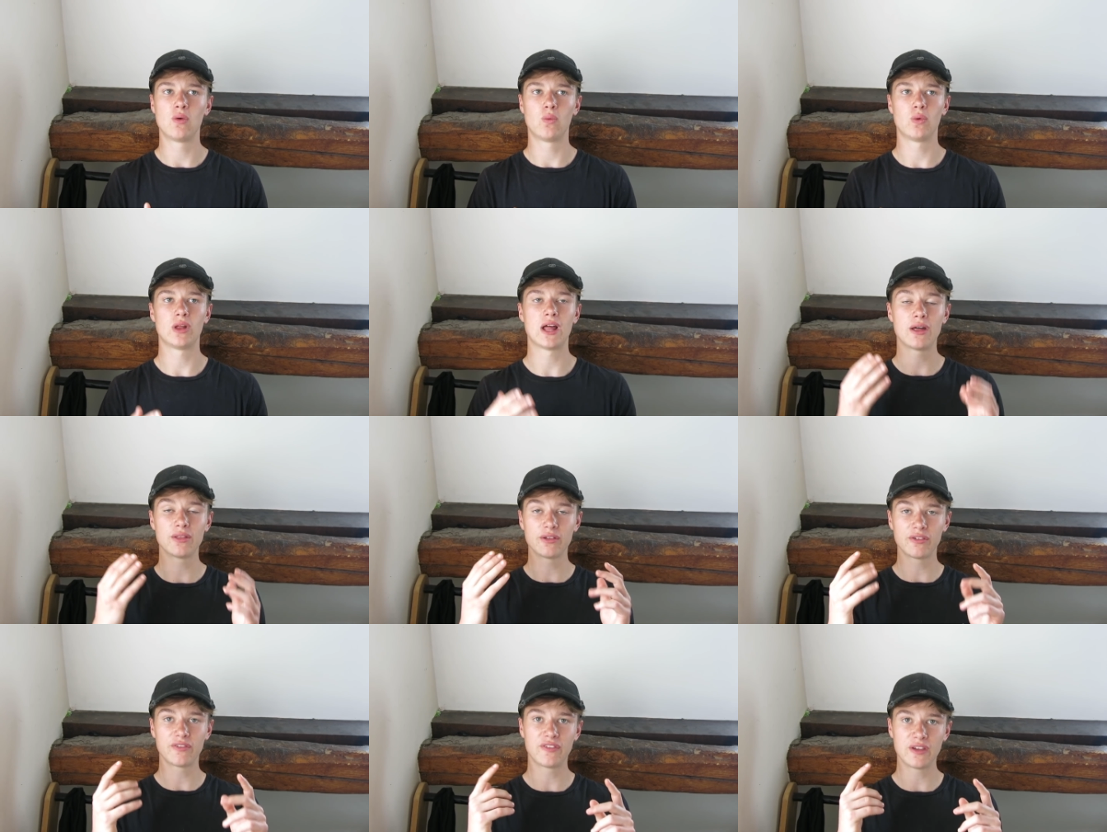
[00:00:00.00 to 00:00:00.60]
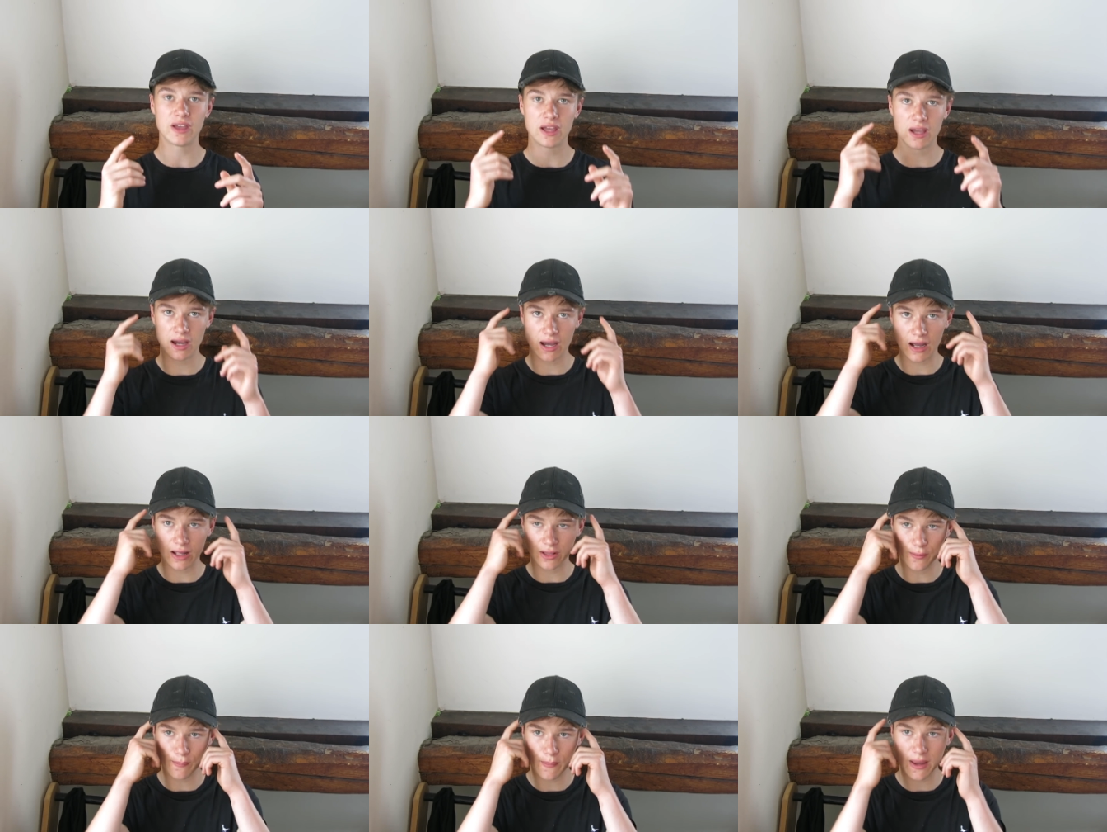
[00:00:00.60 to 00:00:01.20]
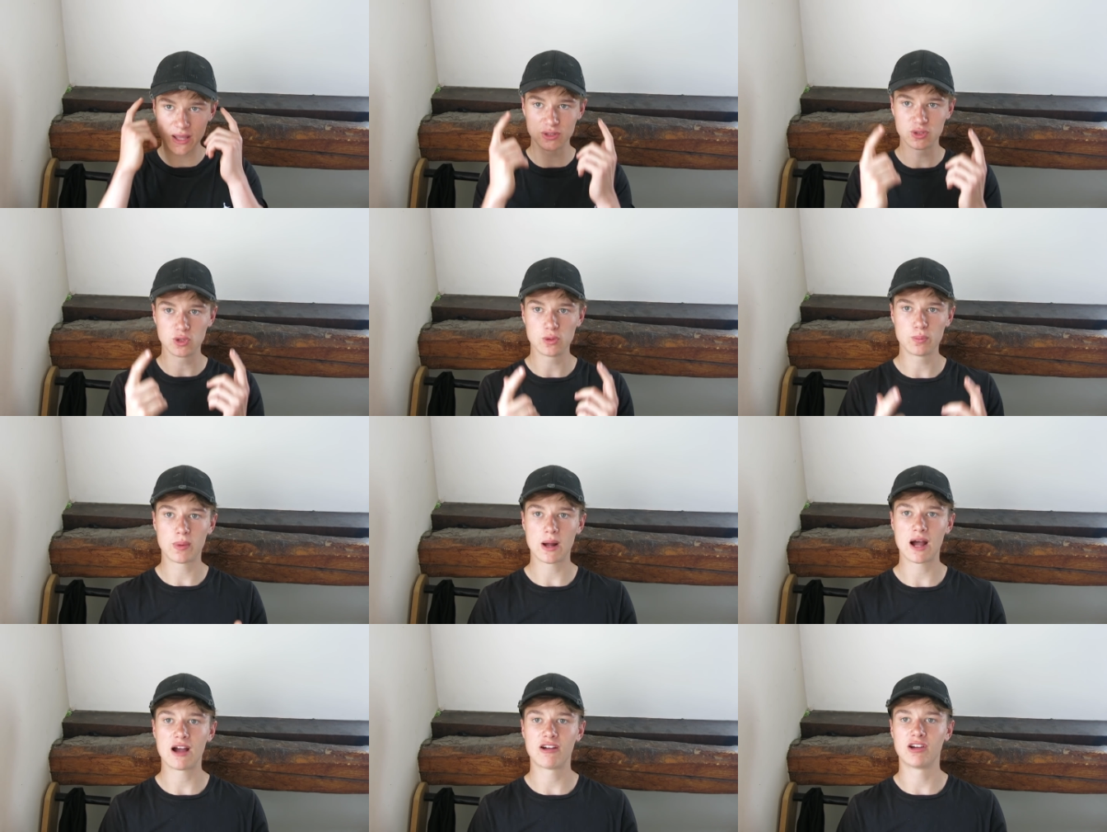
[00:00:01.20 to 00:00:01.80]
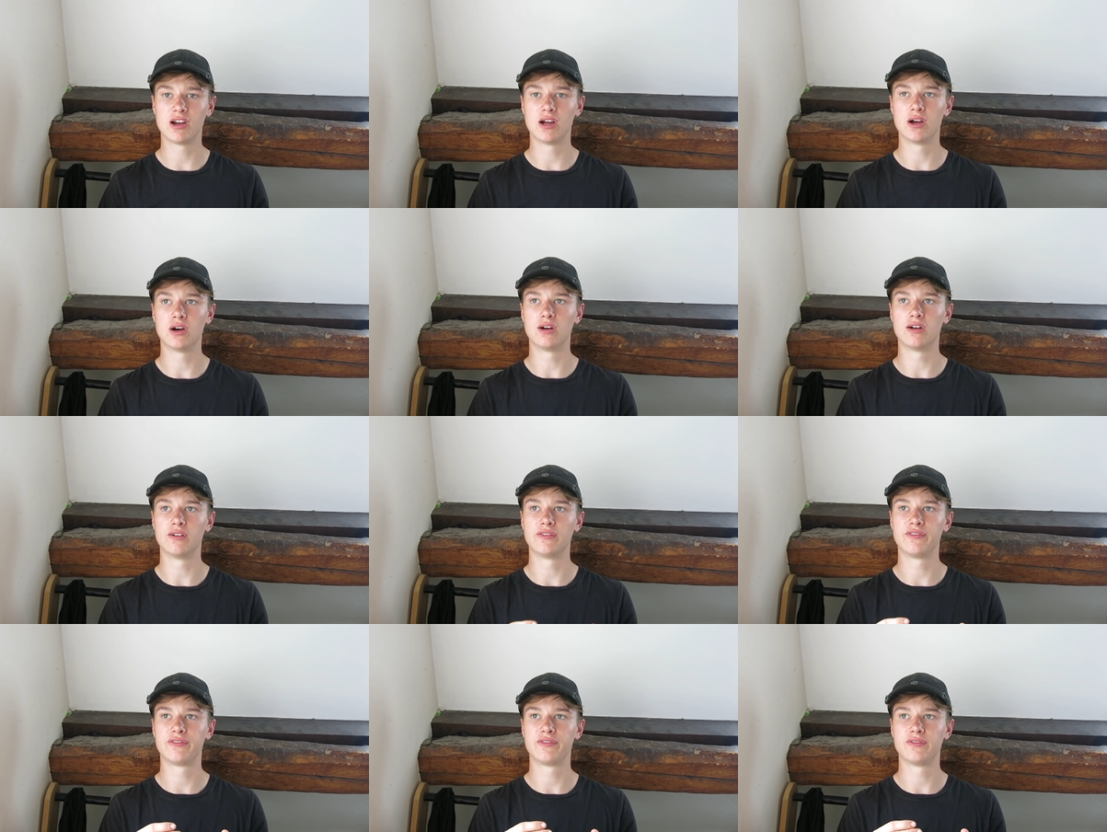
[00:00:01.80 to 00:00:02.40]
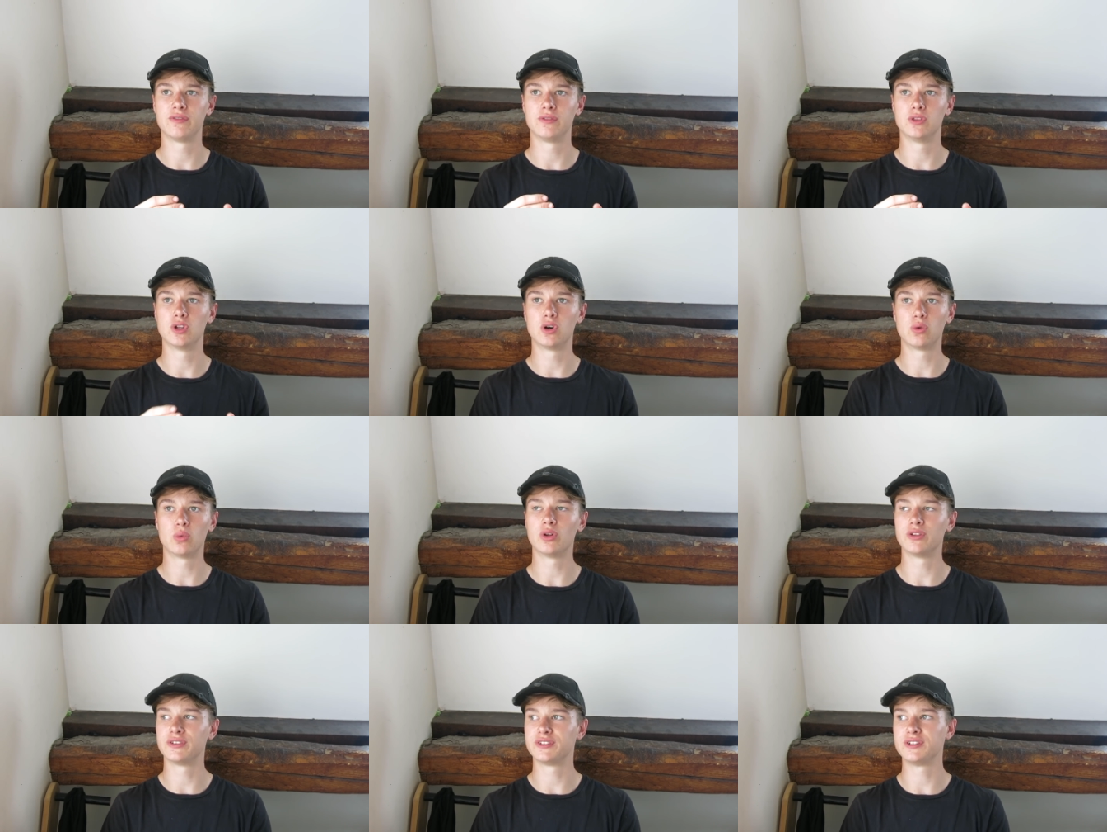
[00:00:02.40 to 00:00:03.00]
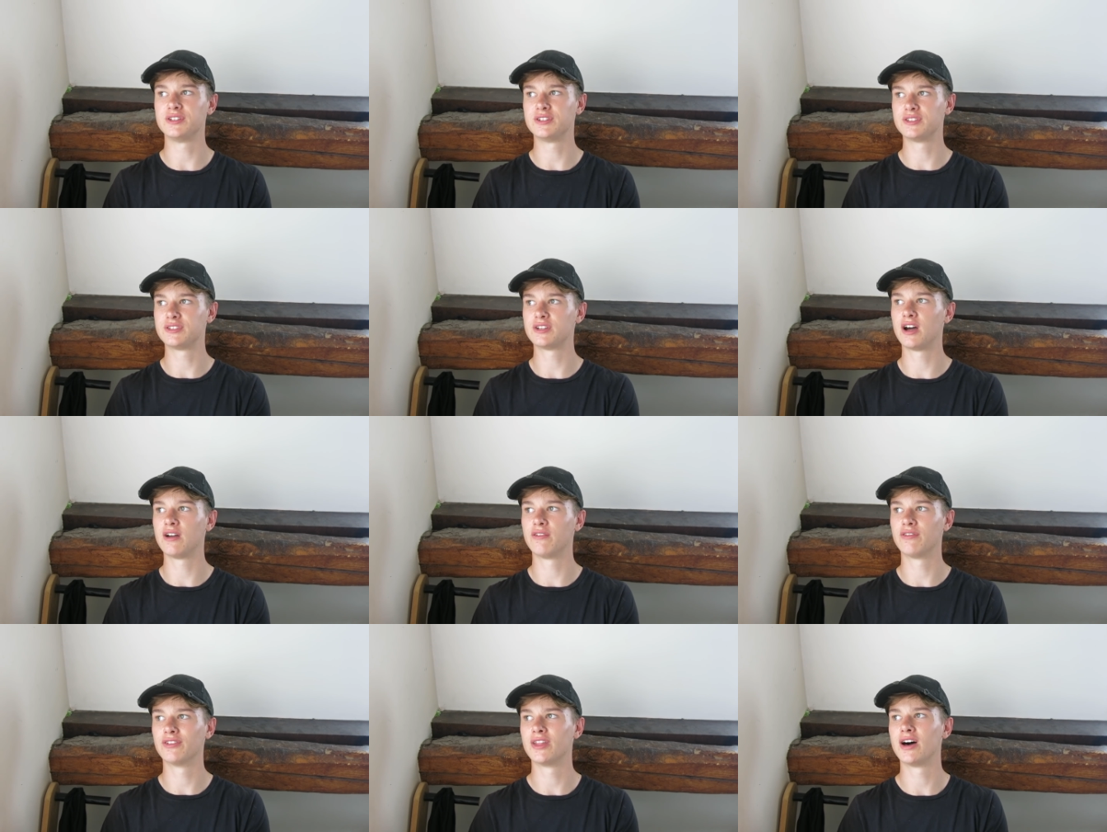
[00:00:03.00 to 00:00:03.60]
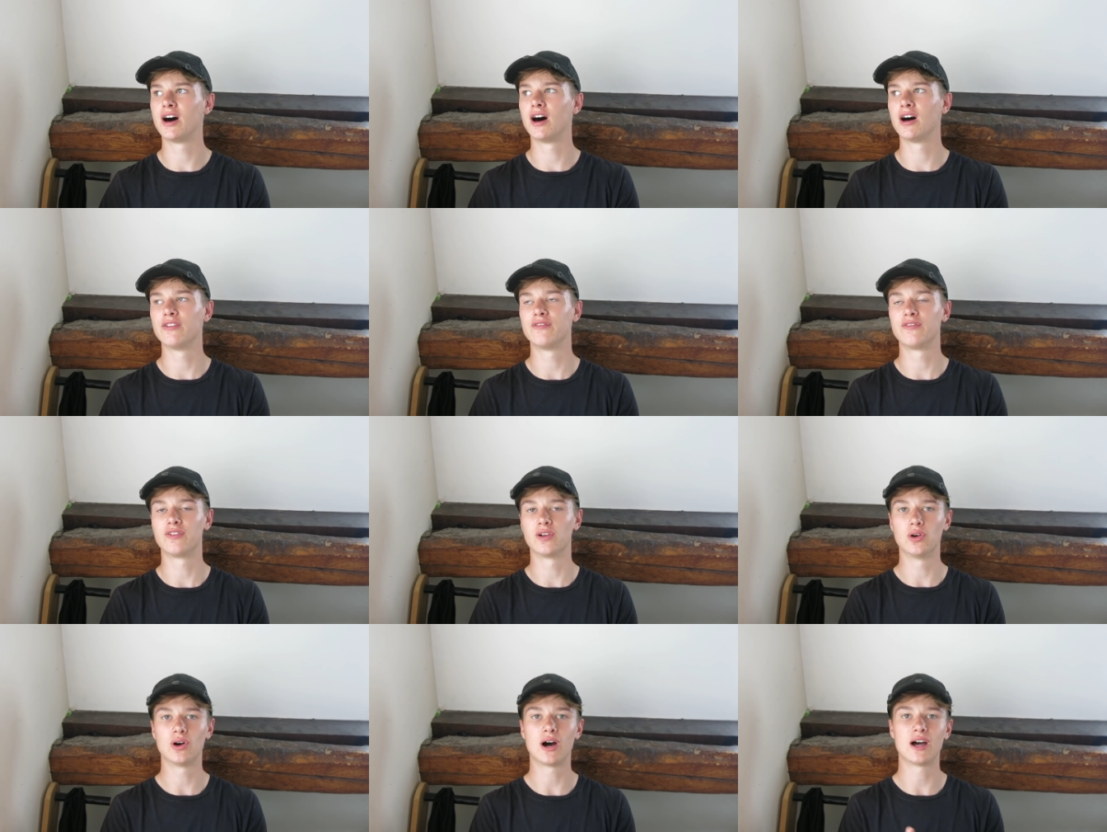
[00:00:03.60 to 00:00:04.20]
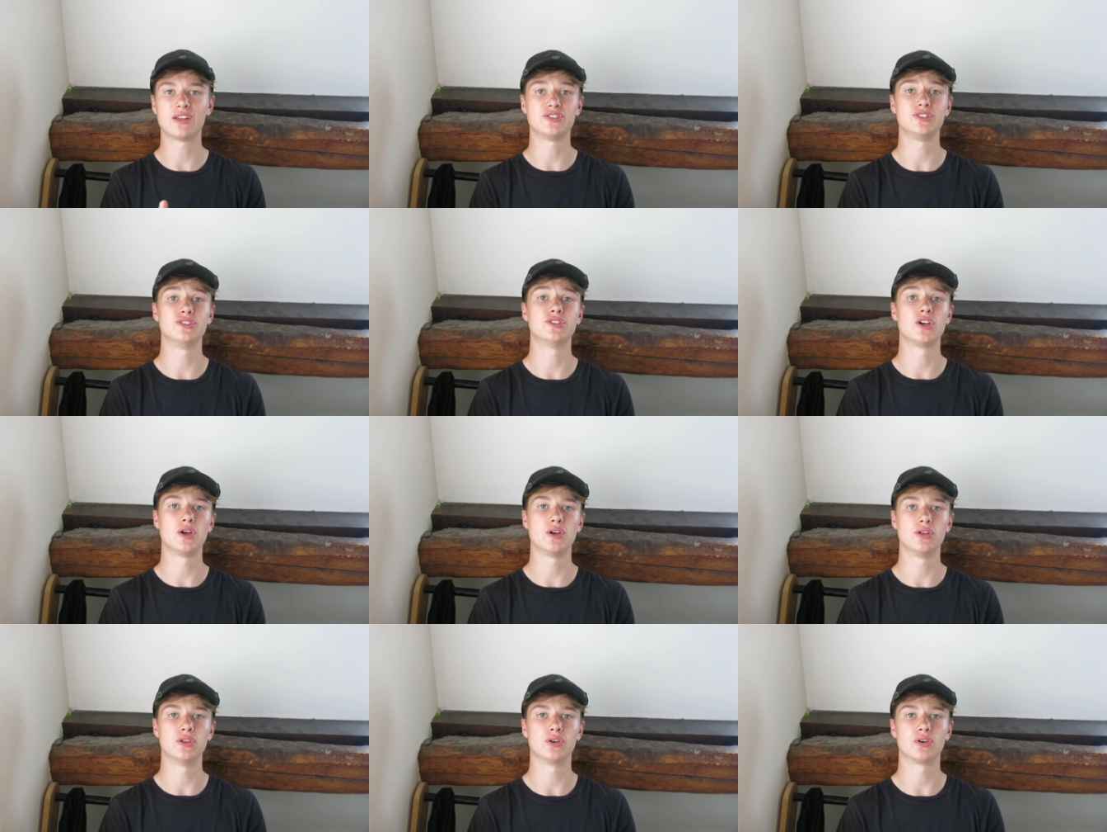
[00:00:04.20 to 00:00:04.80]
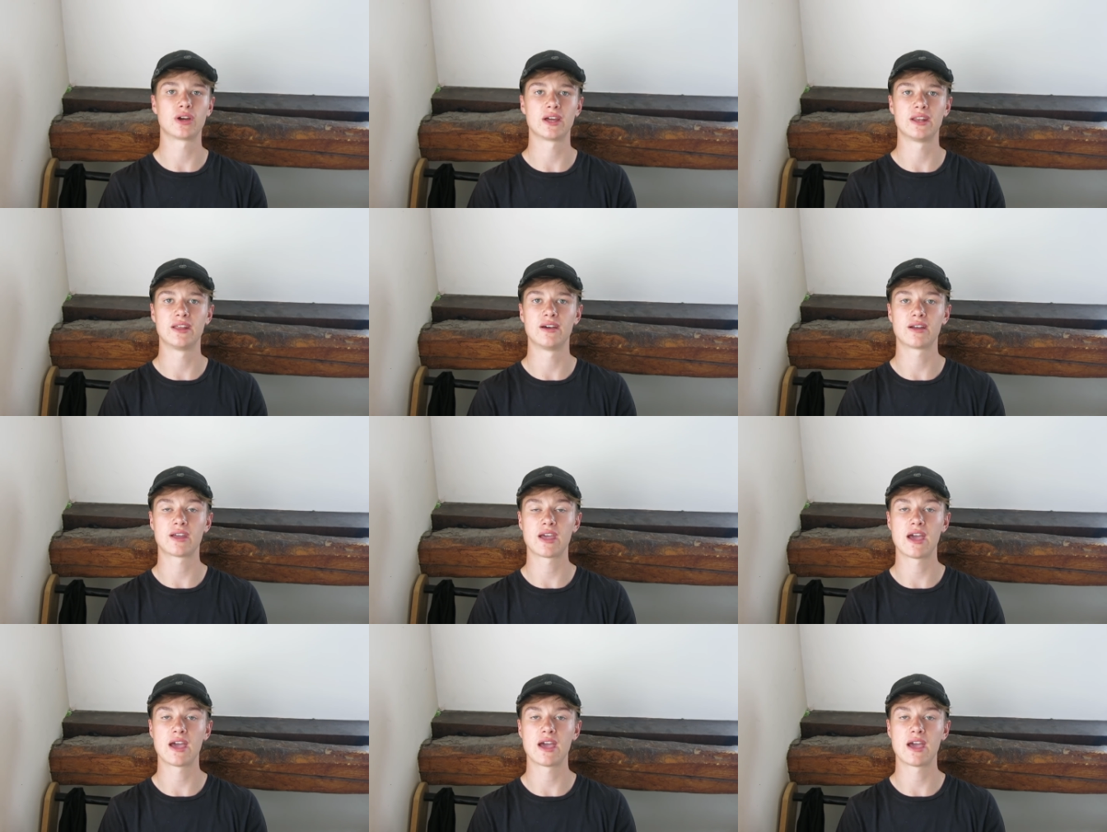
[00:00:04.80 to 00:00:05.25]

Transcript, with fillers: without the fear and the mental barrier of not wanting to dive on the hard floor as you know you're not going to